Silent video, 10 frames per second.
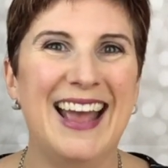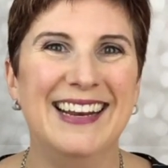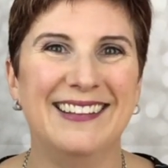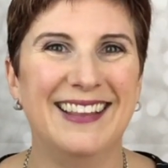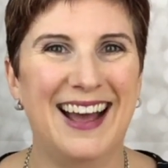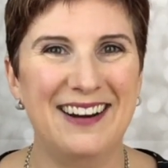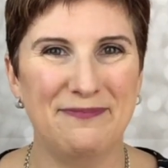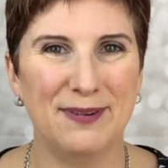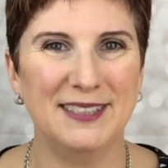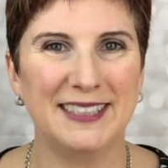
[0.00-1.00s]
and a lot
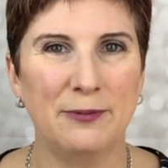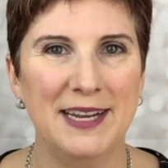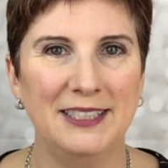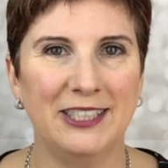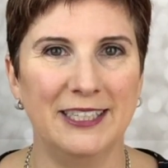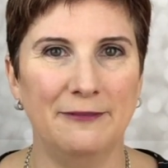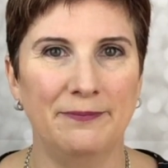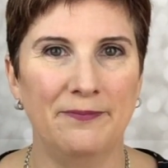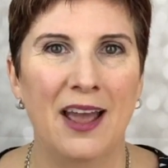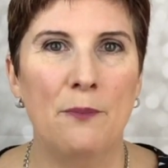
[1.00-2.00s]
of
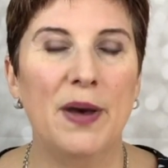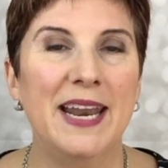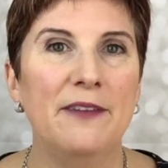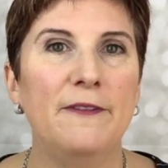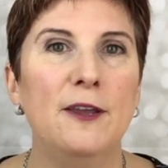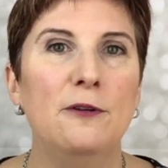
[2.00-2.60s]
persuasion. But if